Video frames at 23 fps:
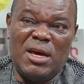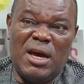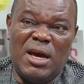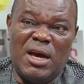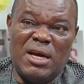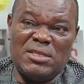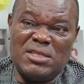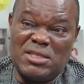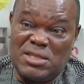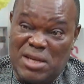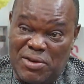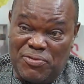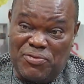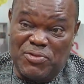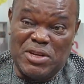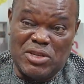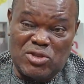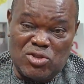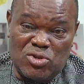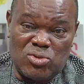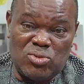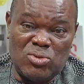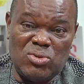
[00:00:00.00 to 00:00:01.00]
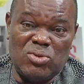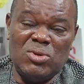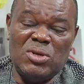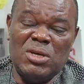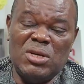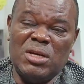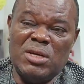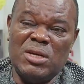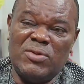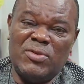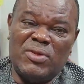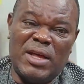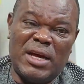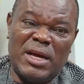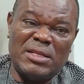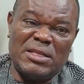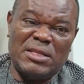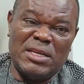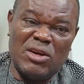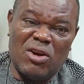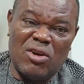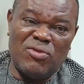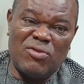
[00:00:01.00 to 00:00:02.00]
safely too, that the
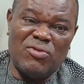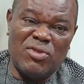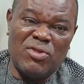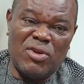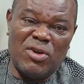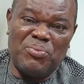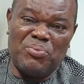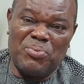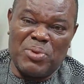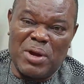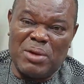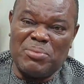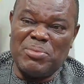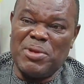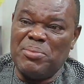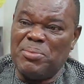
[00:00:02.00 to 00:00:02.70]
governor probably